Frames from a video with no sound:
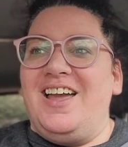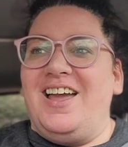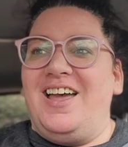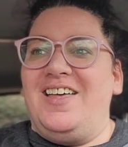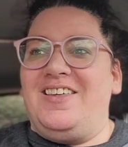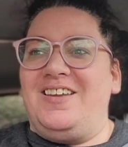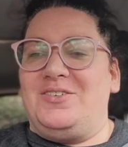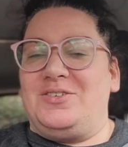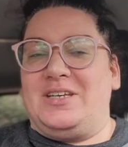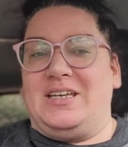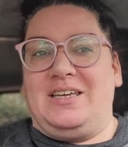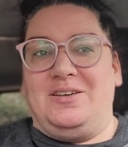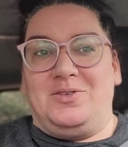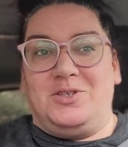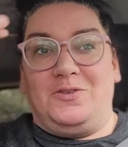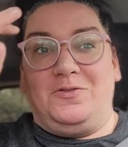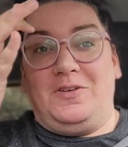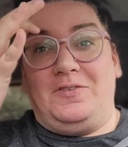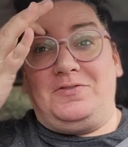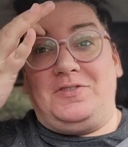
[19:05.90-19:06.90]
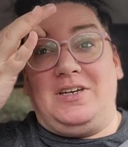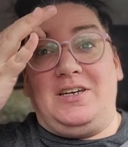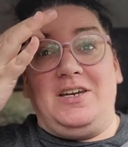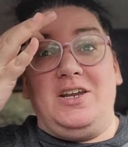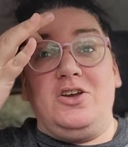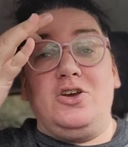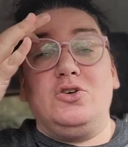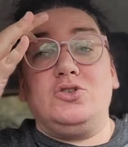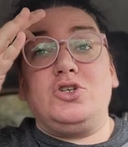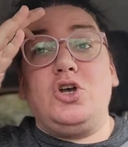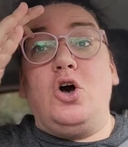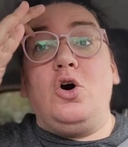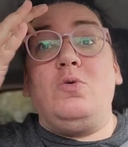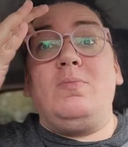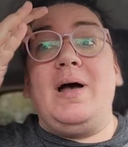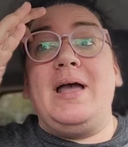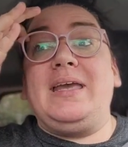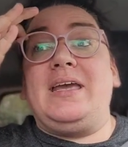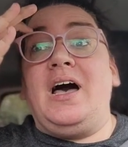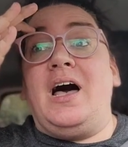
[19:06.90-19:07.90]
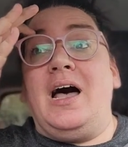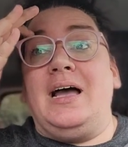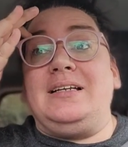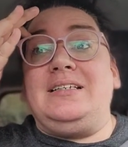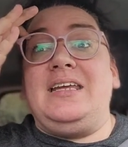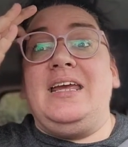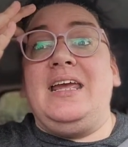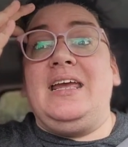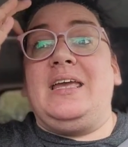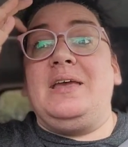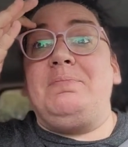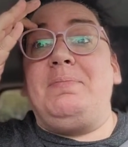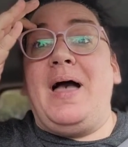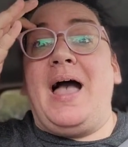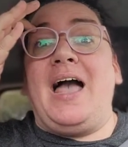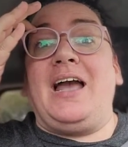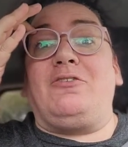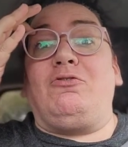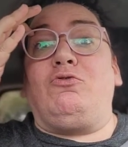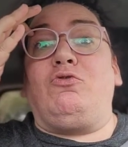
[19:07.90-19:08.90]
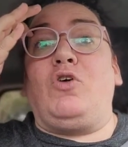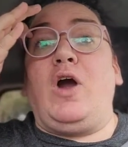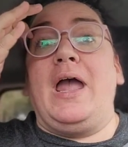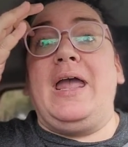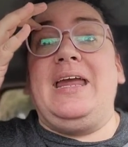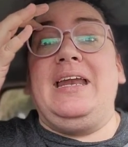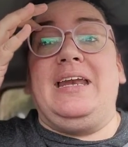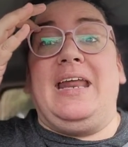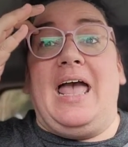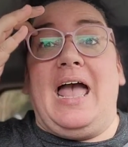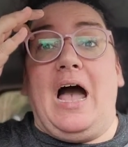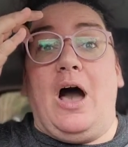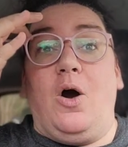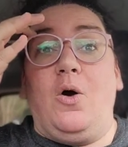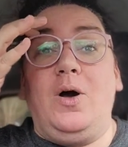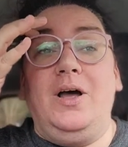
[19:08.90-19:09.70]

And then I was like, it was 15. He goes, oh my God, take it back right now.